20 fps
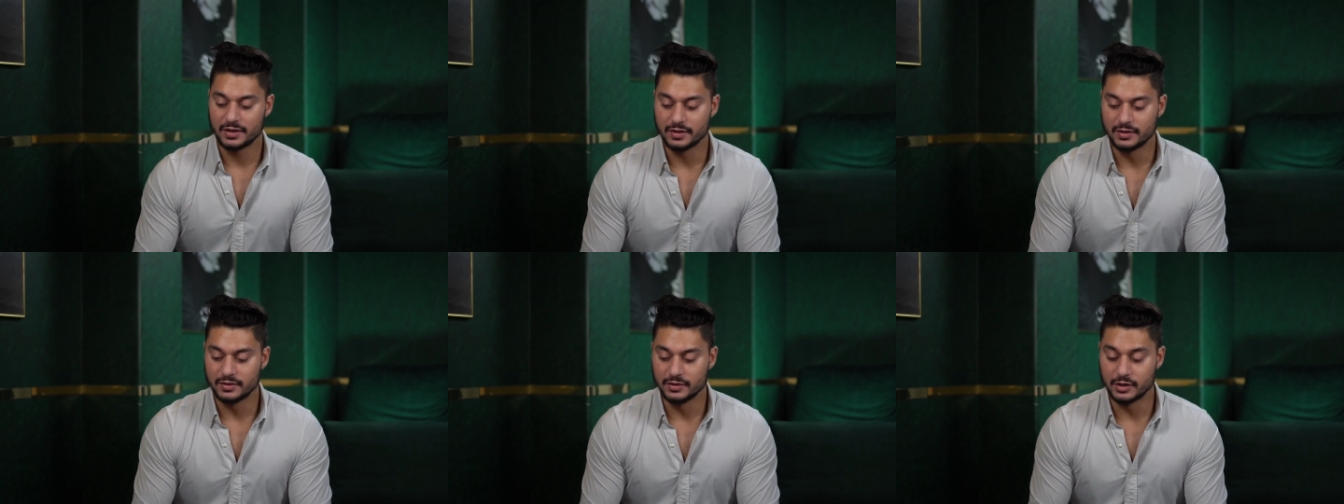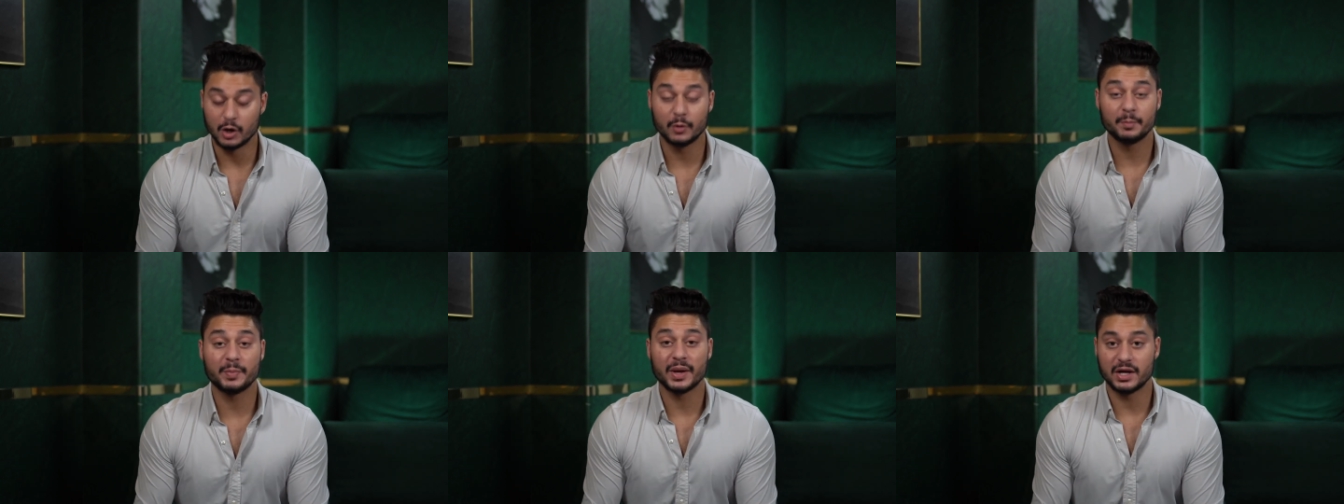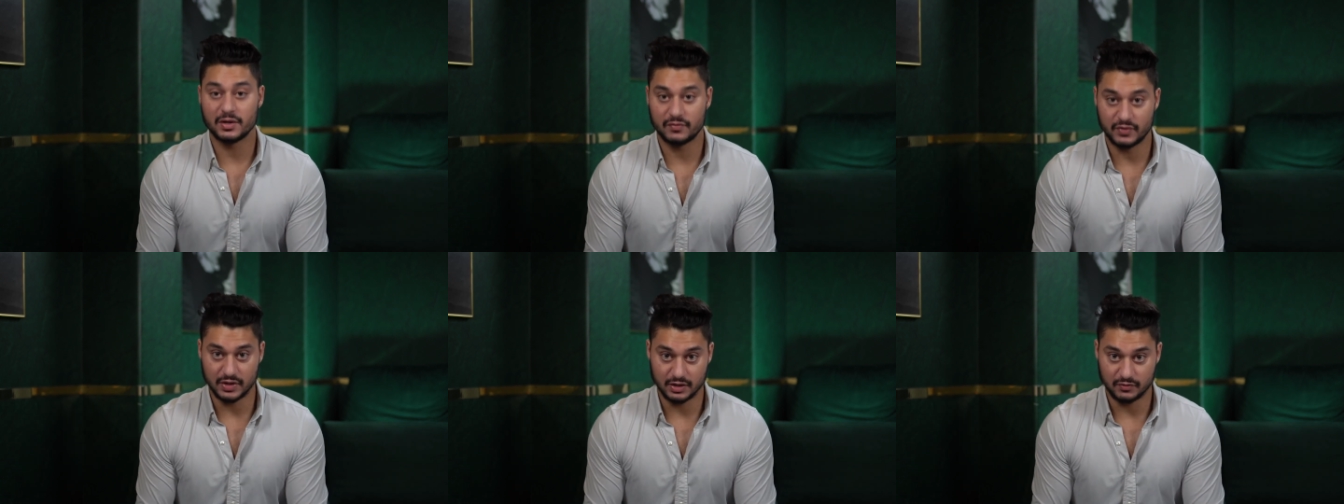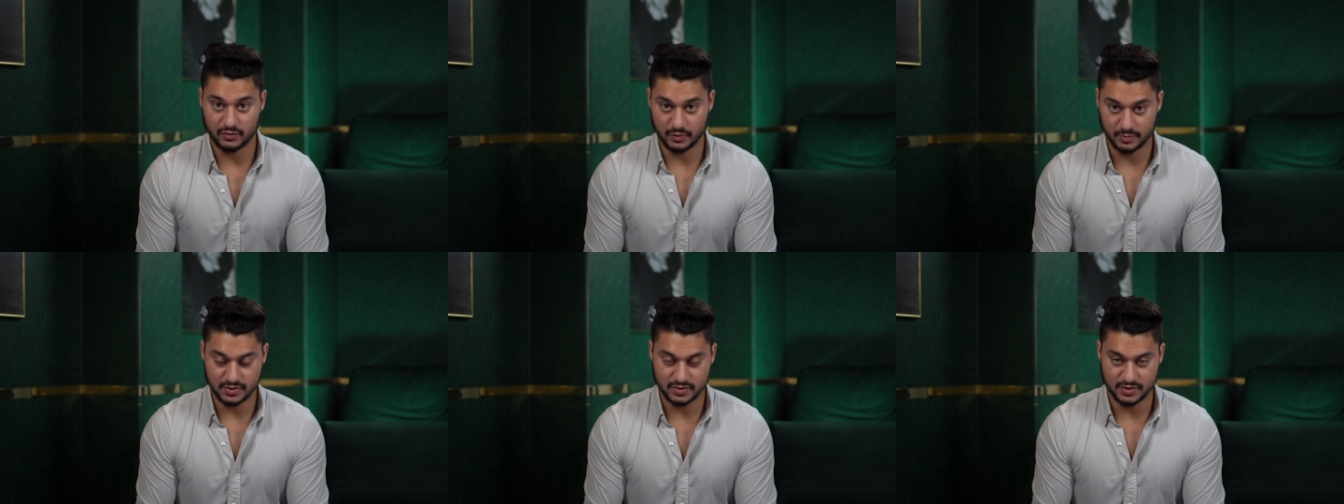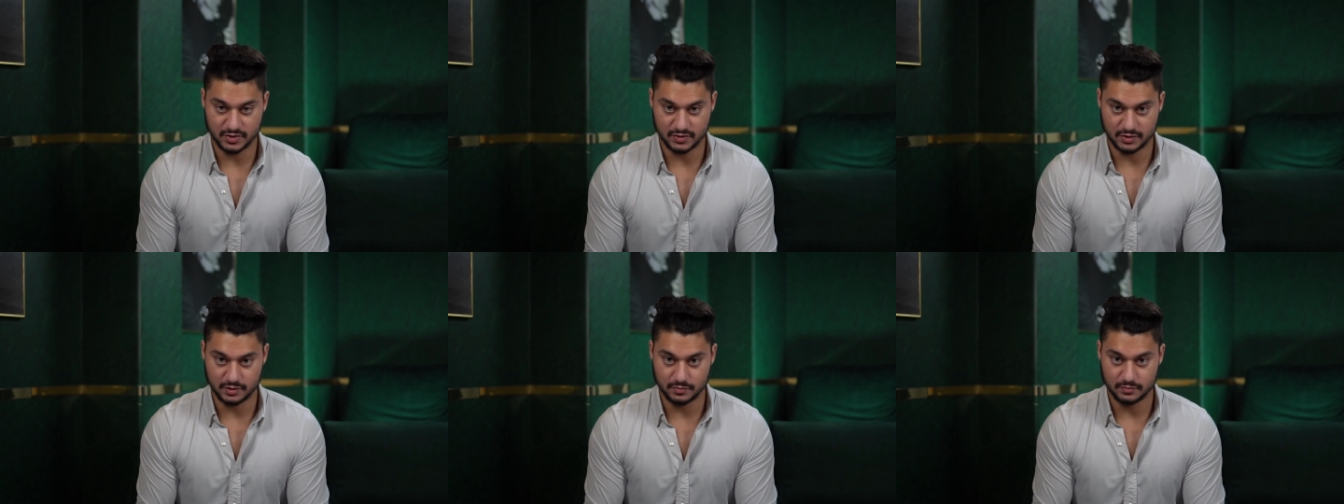They're benefiting from the
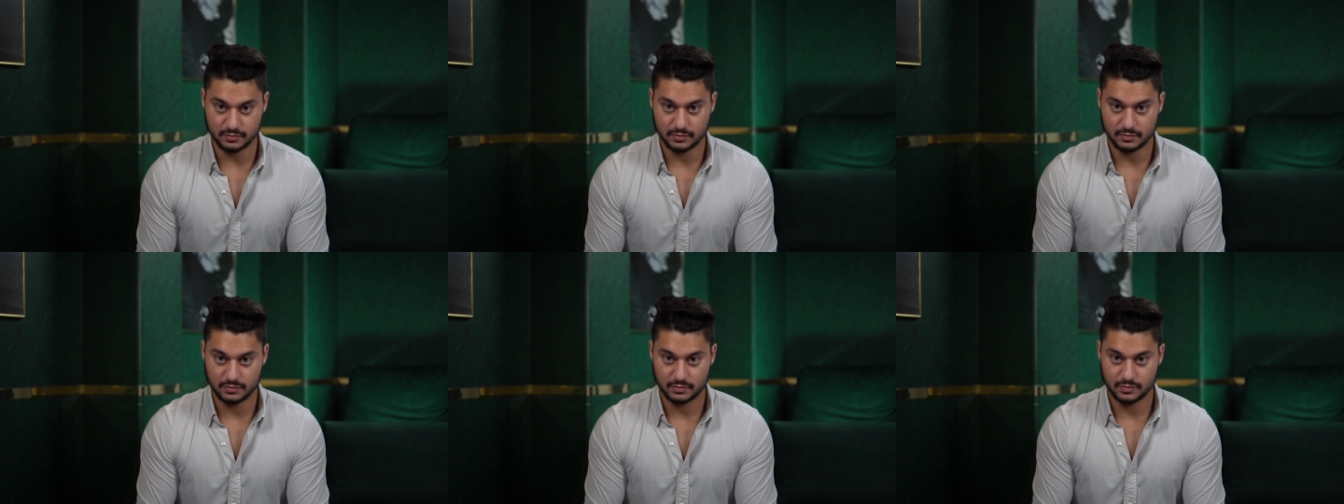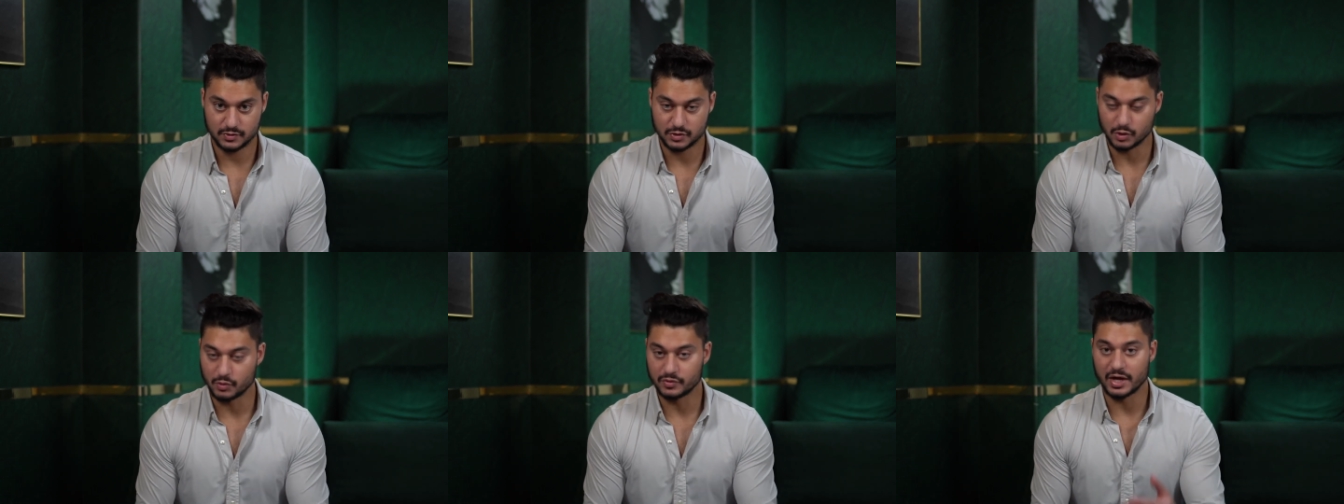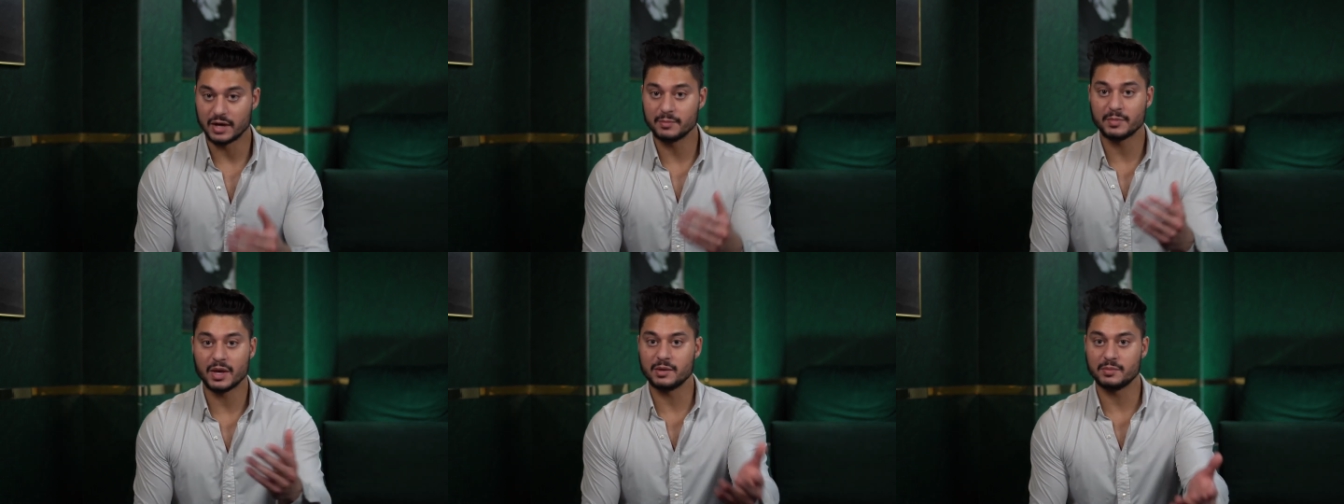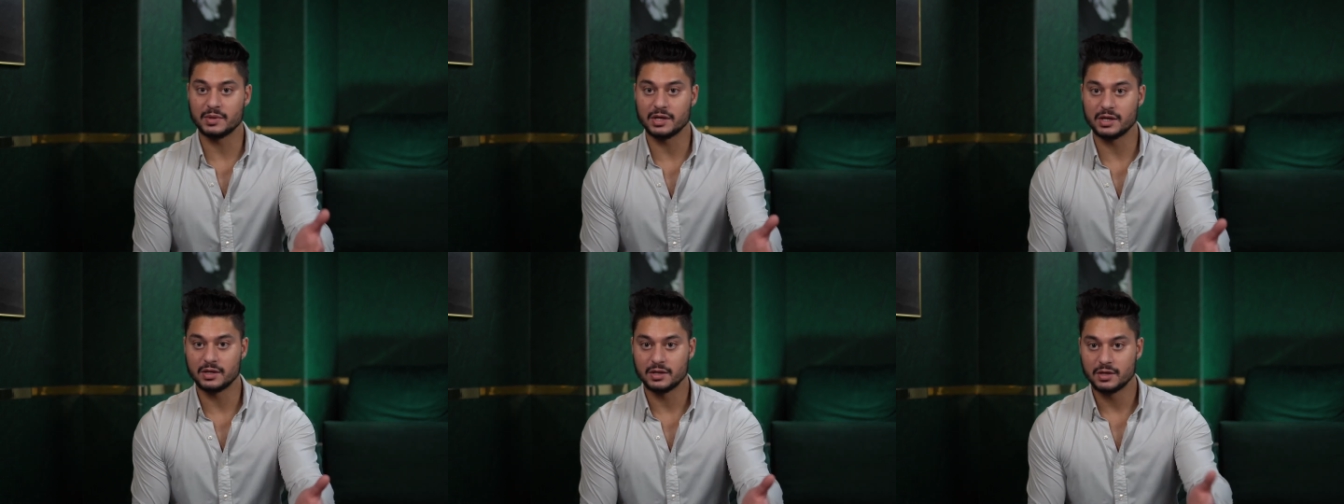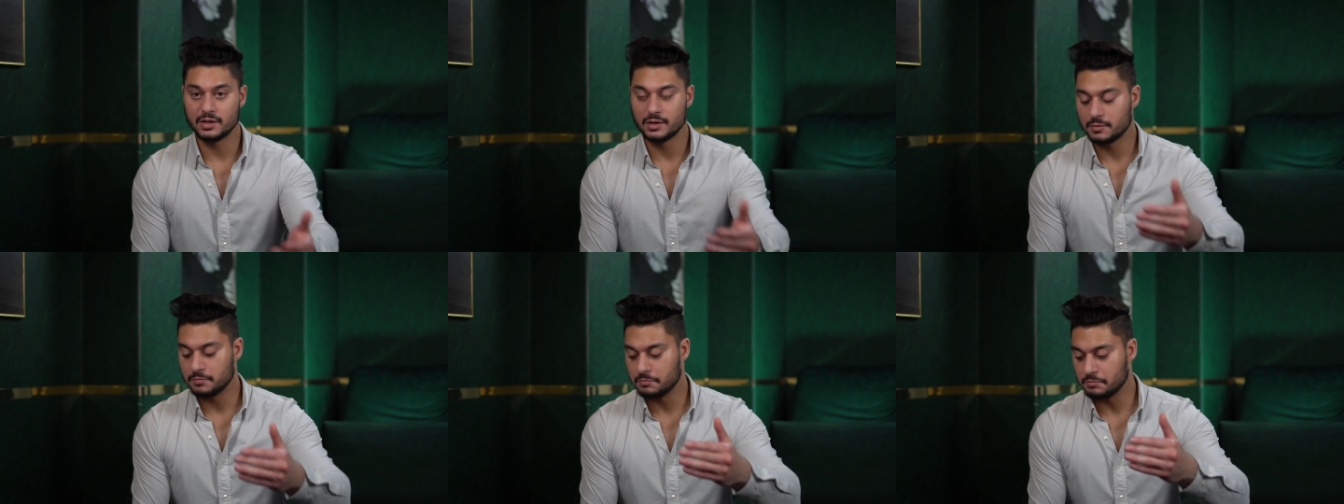system. So they may be
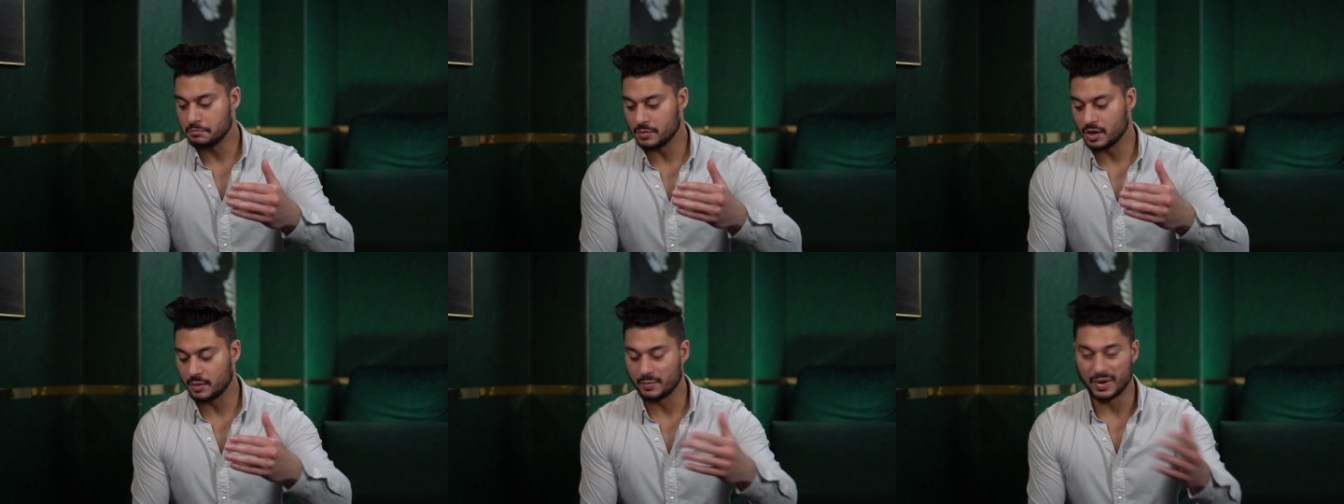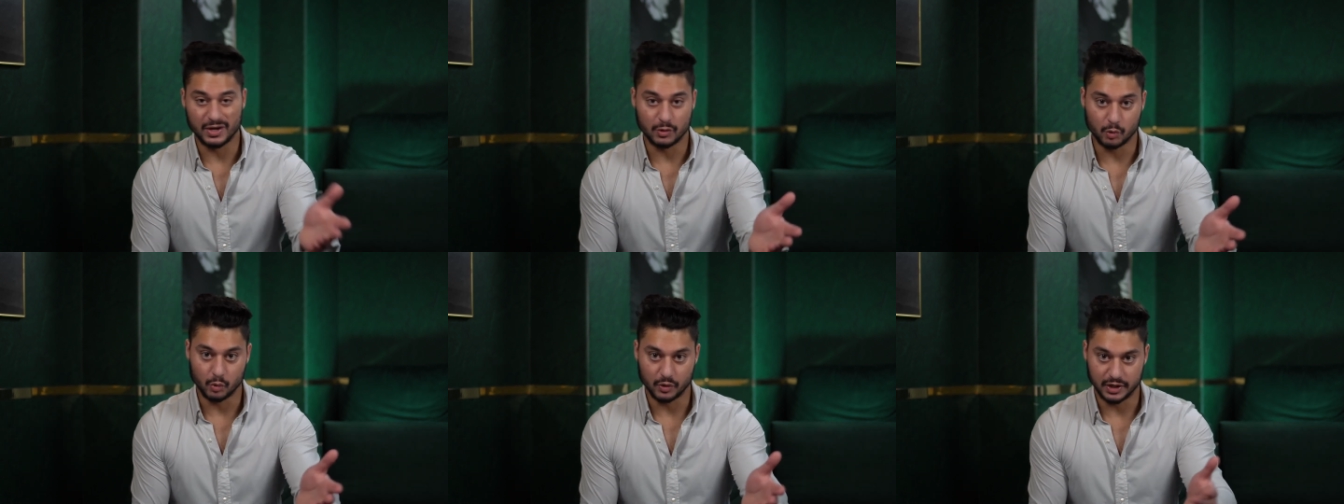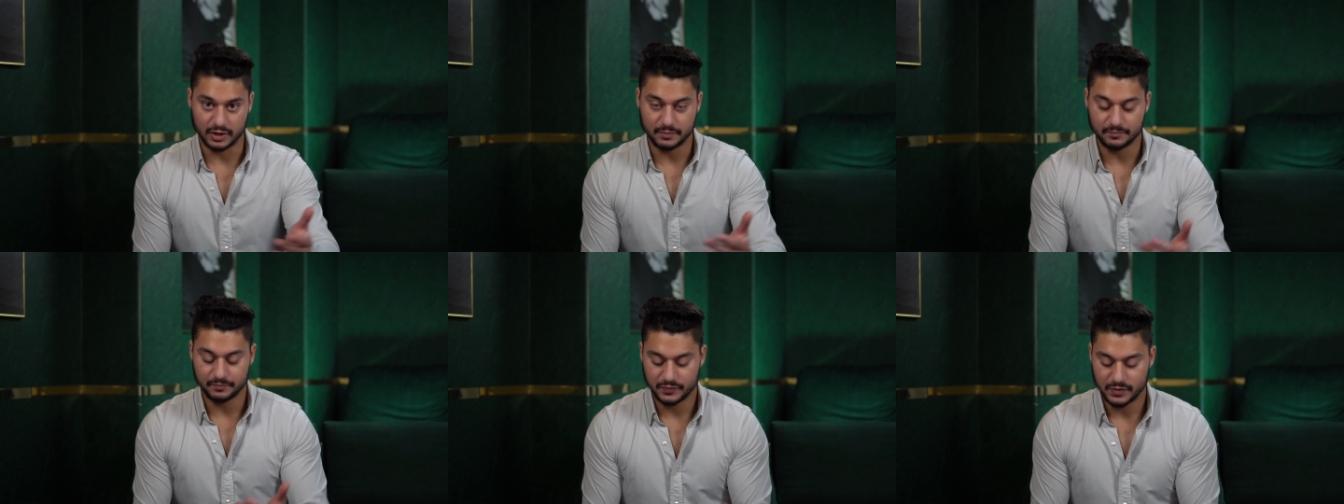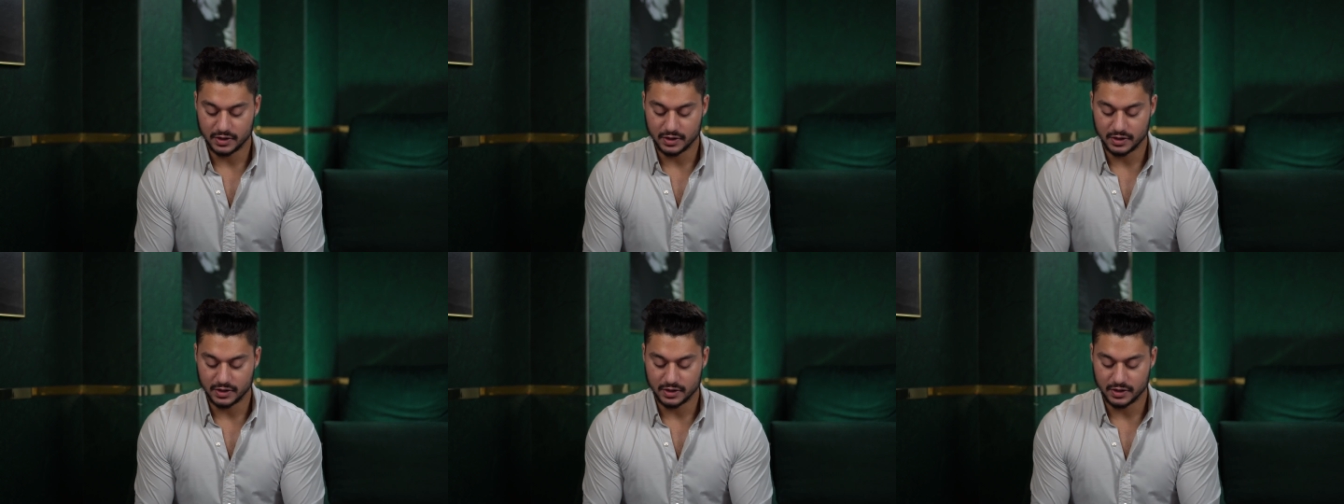a minority.